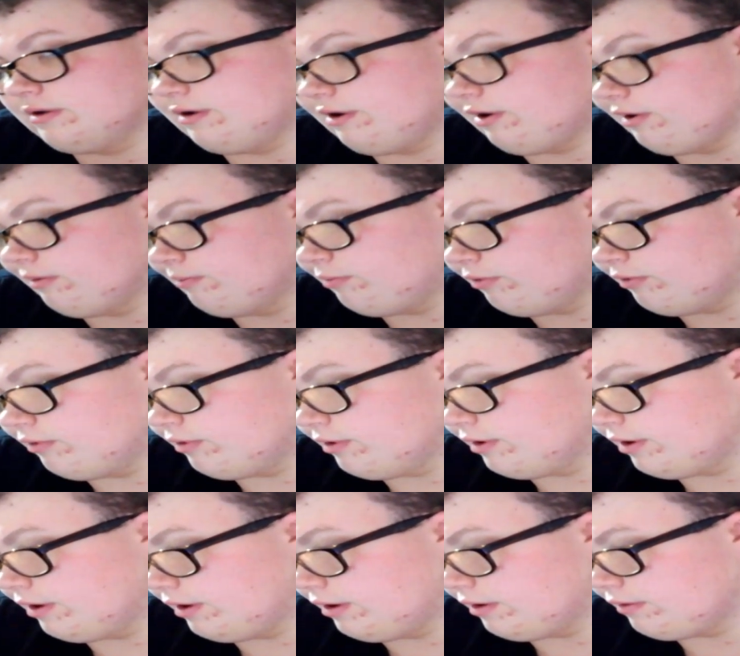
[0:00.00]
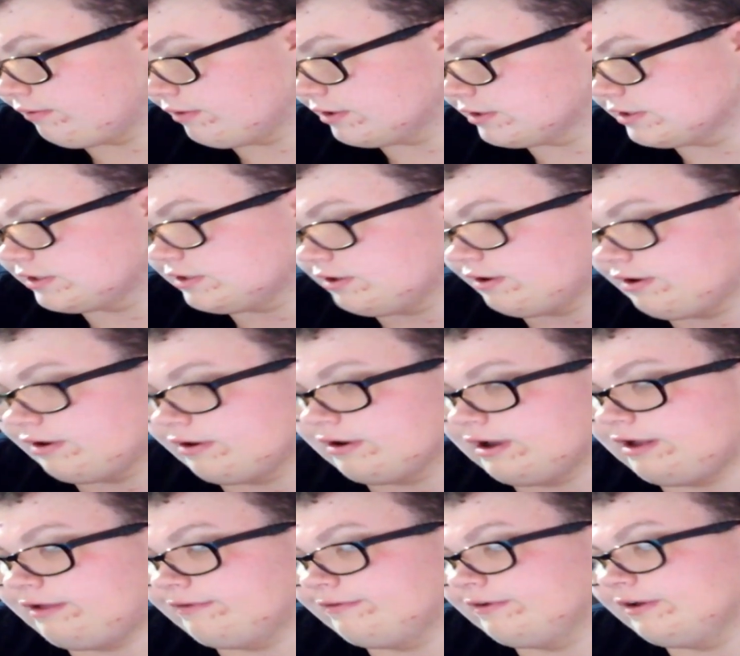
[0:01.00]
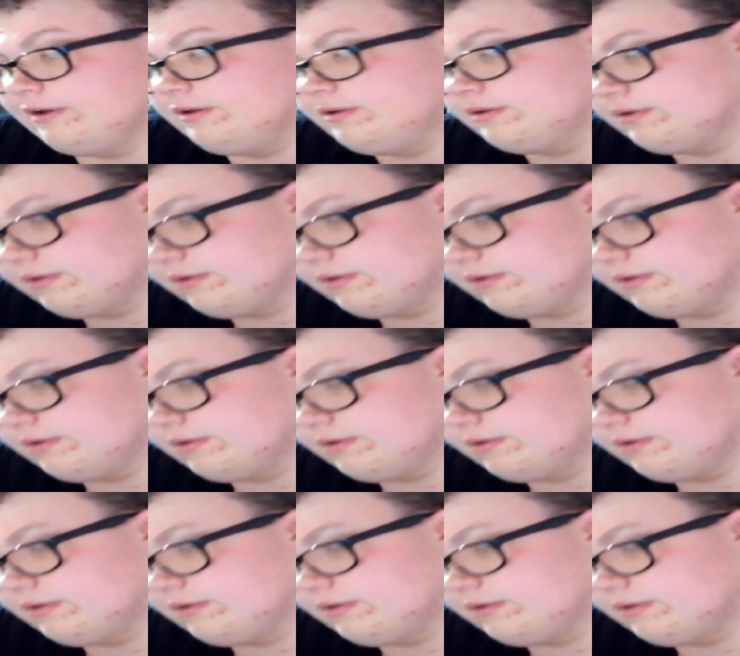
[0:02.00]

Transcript: our boy, Regisaur Alpha.